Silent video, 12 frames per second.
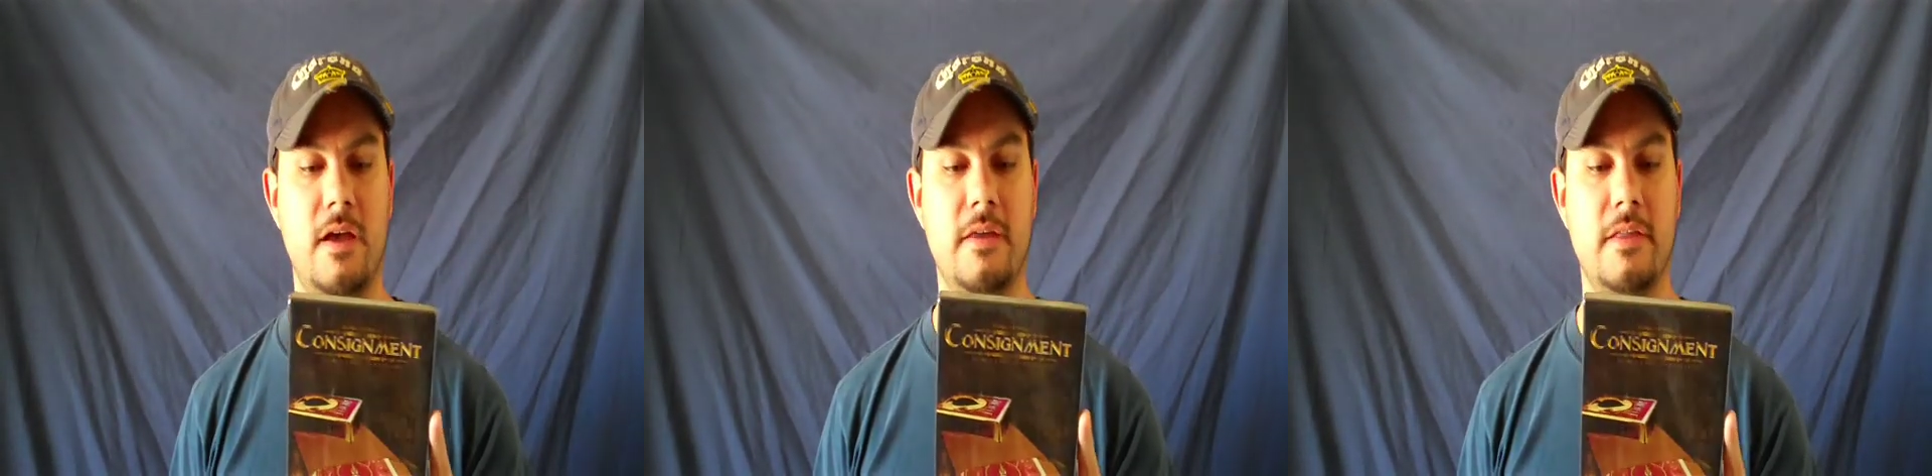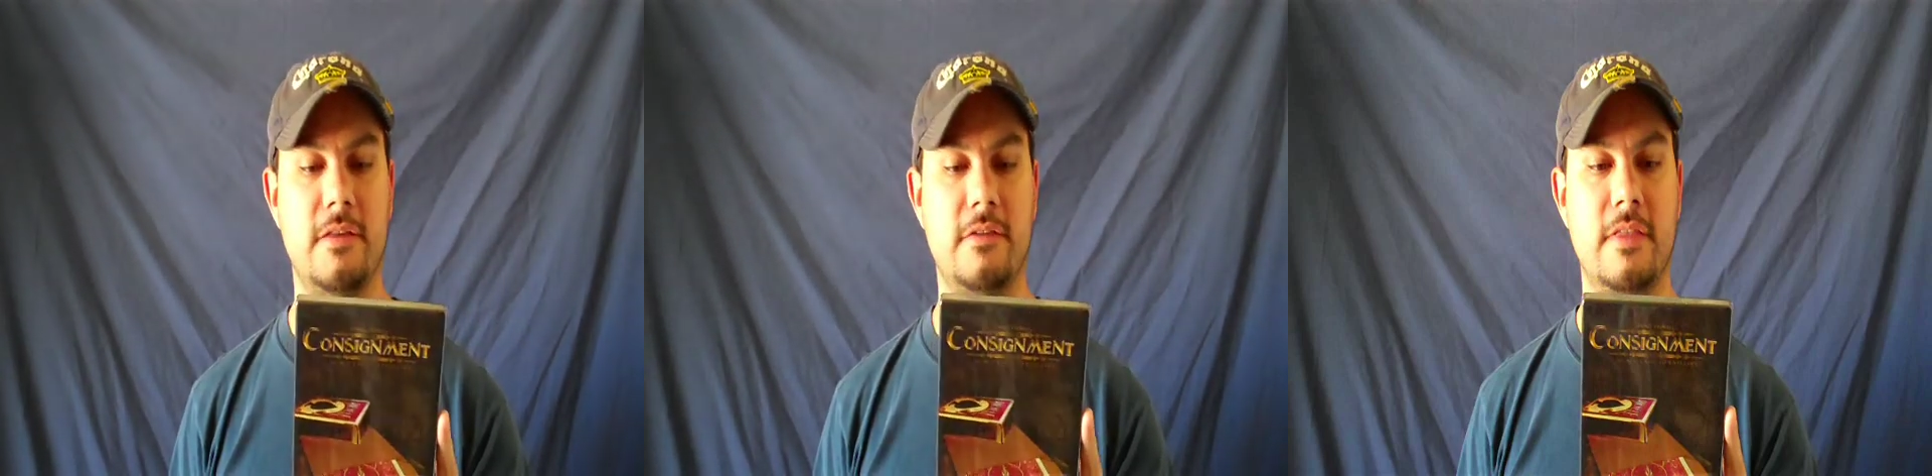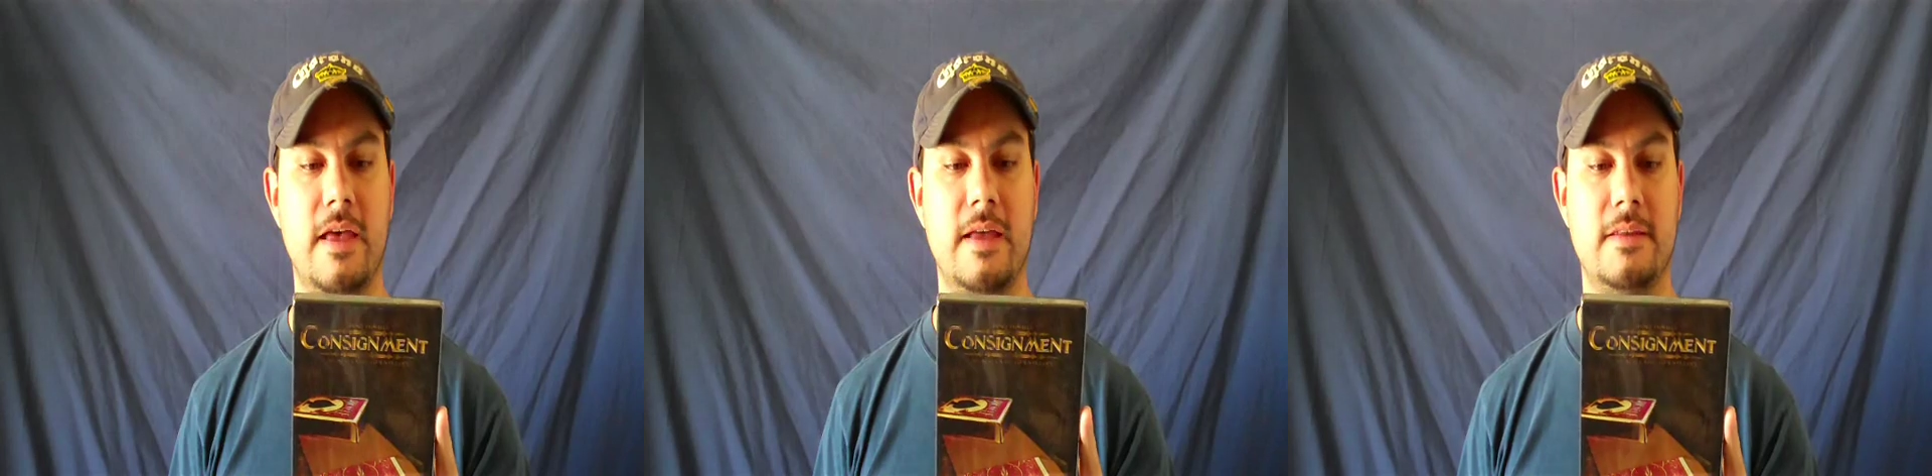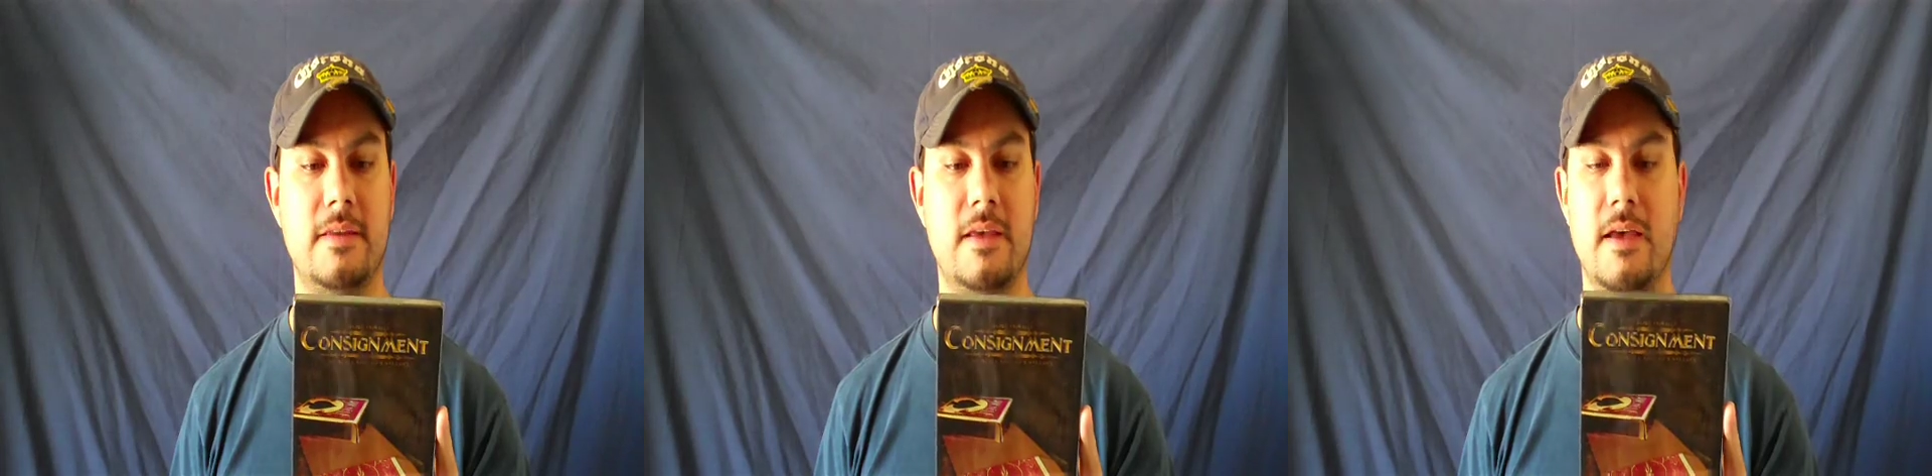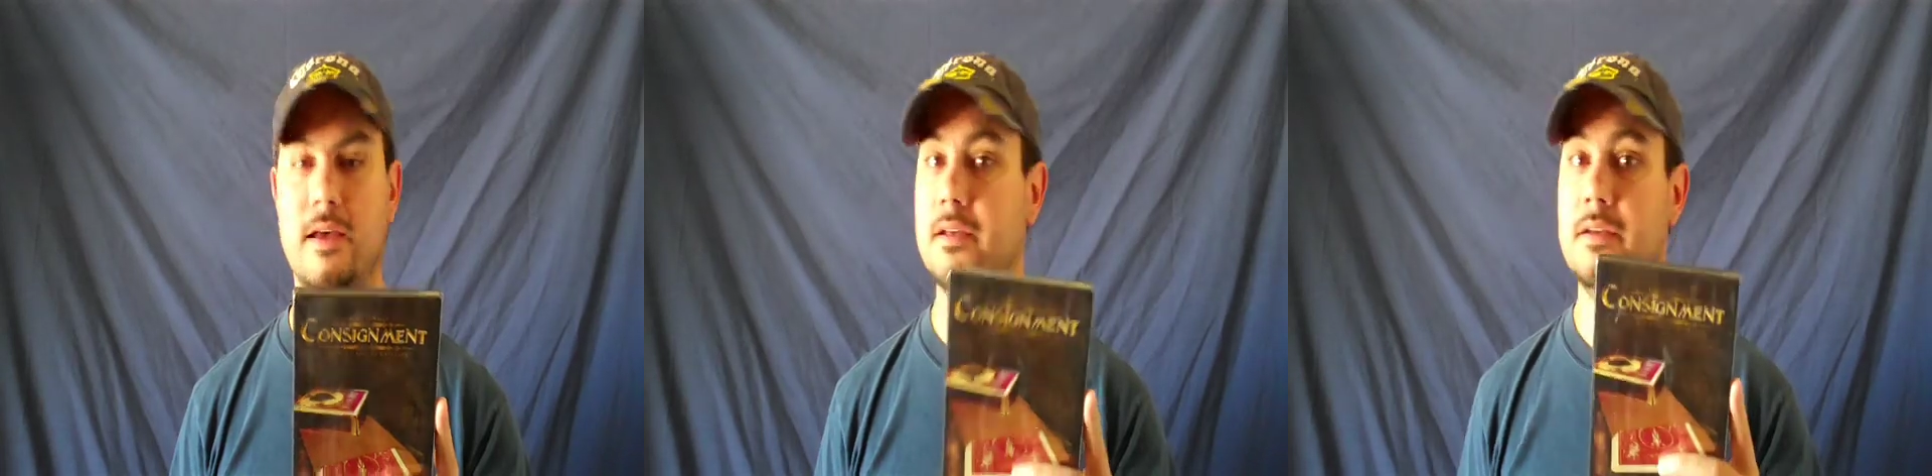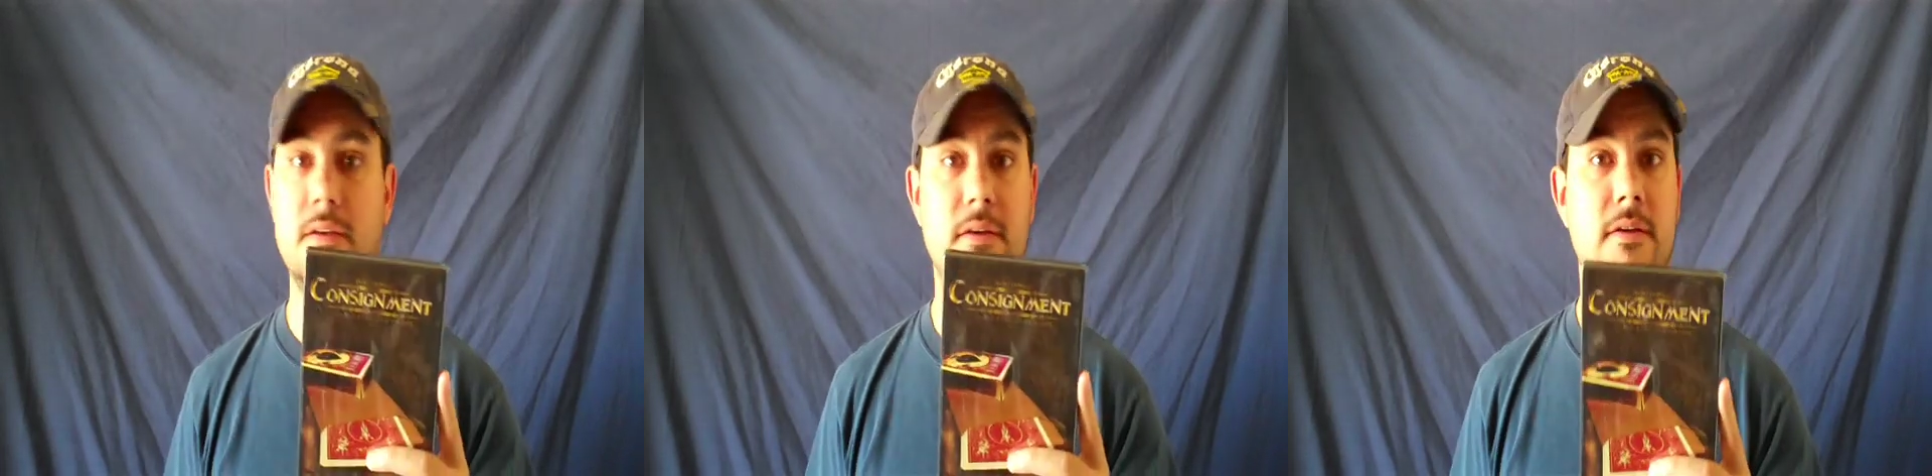uh, that, that uh,